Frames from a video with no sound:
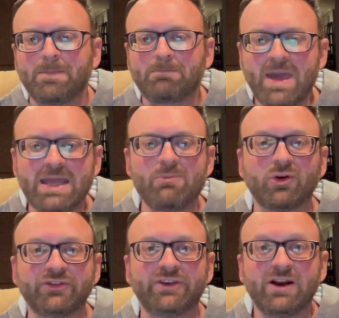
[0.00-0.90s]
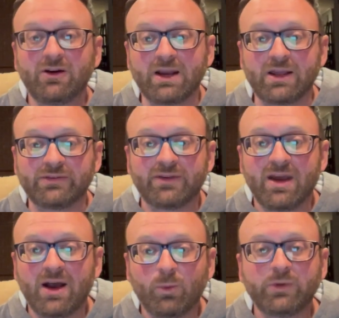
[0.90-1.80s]
Make it more serious.
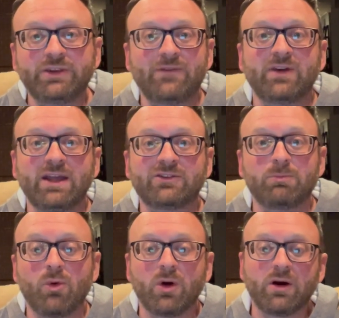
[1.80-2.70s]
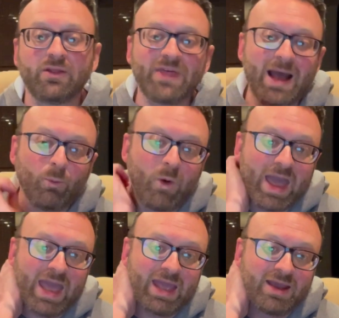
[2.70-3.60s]
We'll see if it gets more that
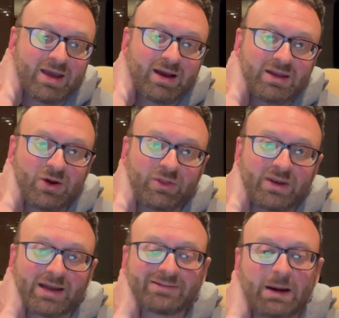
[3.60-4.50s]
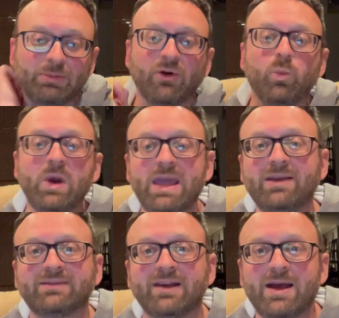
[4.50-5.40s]
way, in the next couple of
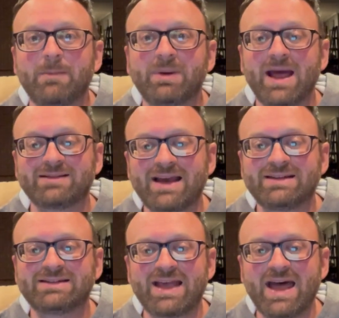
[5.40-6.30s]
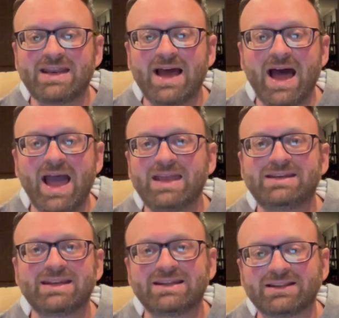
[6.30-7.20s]
weeks. But as I said, I
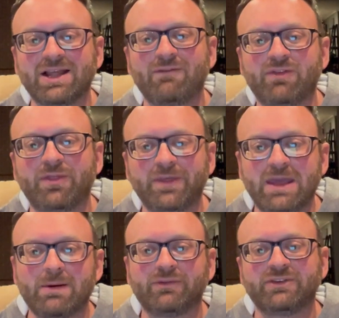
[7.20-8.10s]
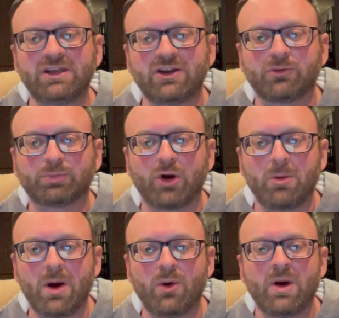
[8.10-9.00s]
didn't love the theme of Cena's promo